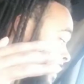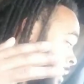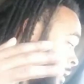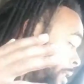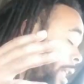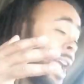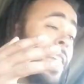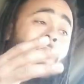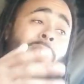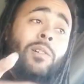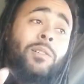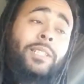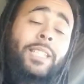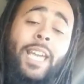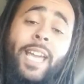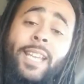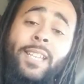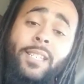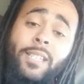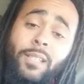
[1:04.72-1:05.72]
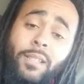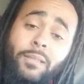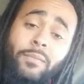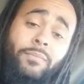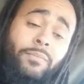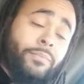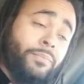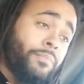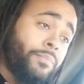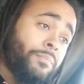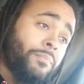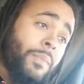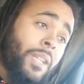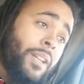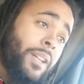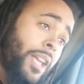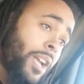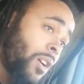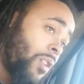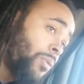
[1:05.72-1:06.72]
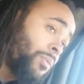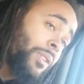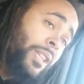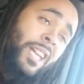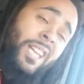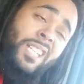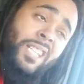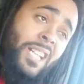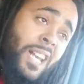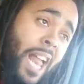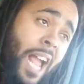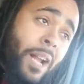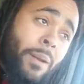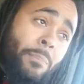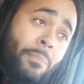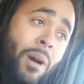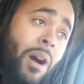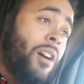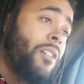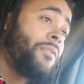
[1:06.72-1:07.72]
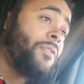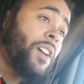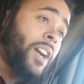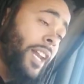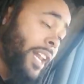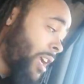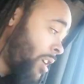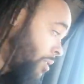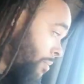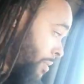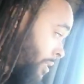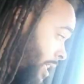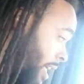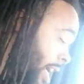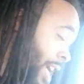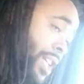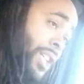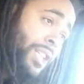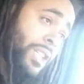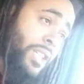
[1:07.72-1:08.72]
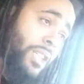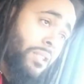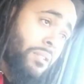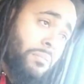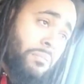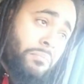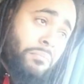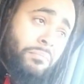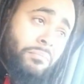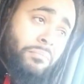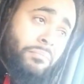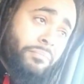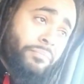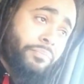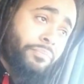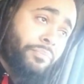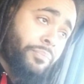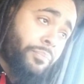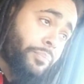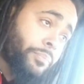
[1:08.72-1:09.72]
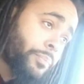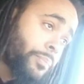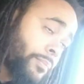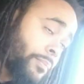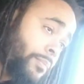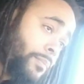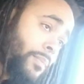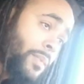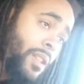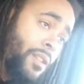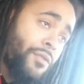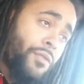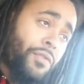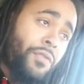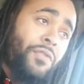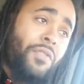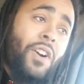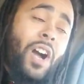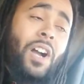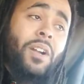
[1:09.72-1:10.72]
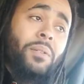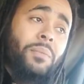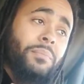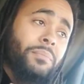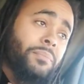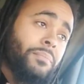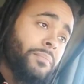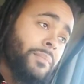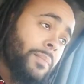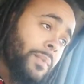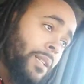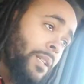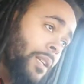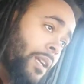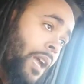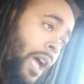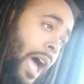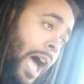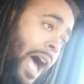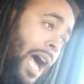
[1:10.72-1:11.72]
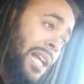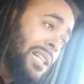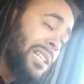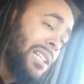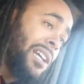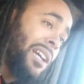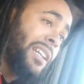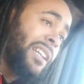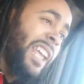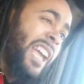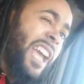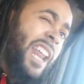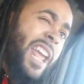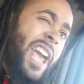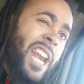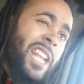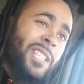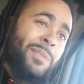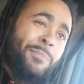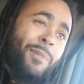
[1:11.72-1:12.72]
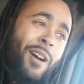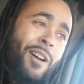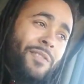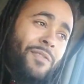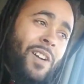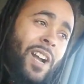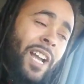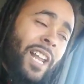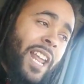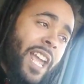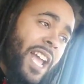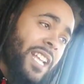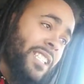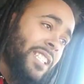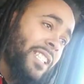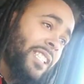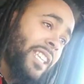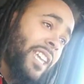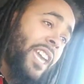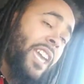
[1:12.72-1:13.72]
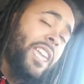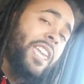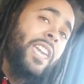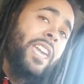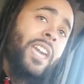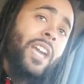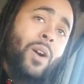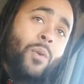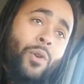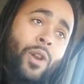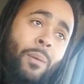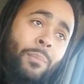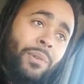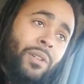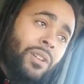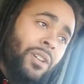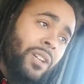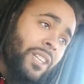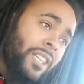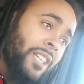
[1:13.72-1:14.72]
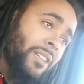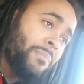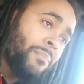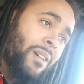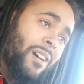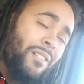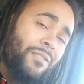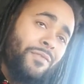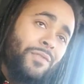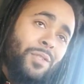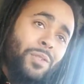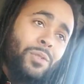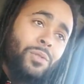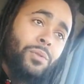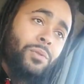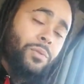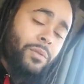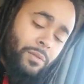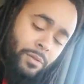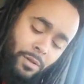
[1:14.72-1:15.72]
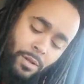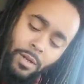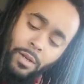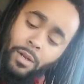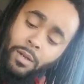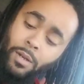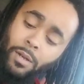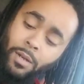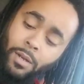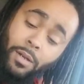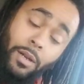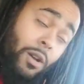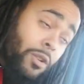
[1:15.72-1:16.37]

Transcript: They gonna test you. They gonna test you like a motherfucker. They gonna test you. Fuck them. I'll look dead at his motherfucking ass and say, yeah, when I'm done getting my food.